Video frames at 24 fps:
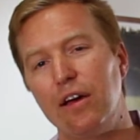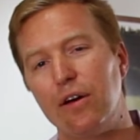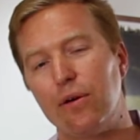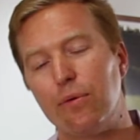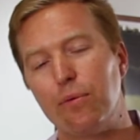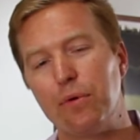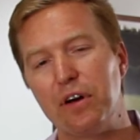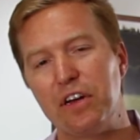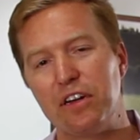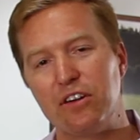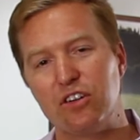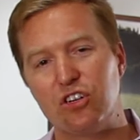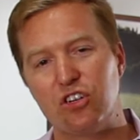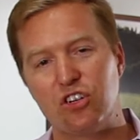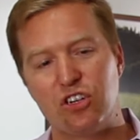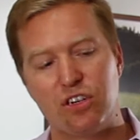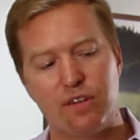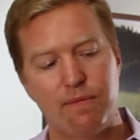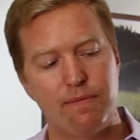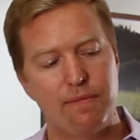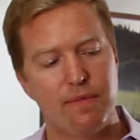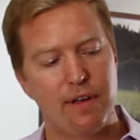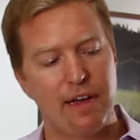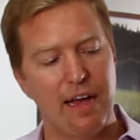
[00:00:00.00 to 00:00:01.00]
which,
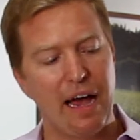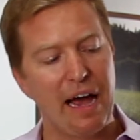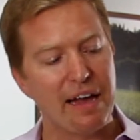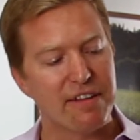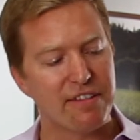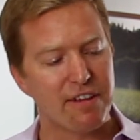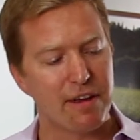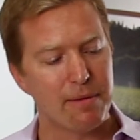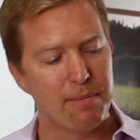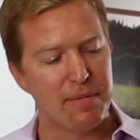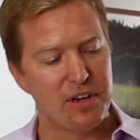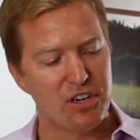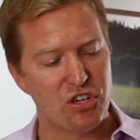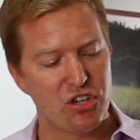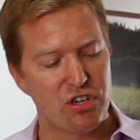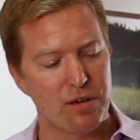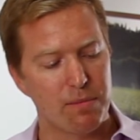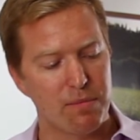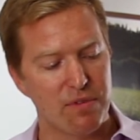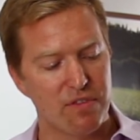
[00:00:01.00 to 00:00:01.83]
as I mentioned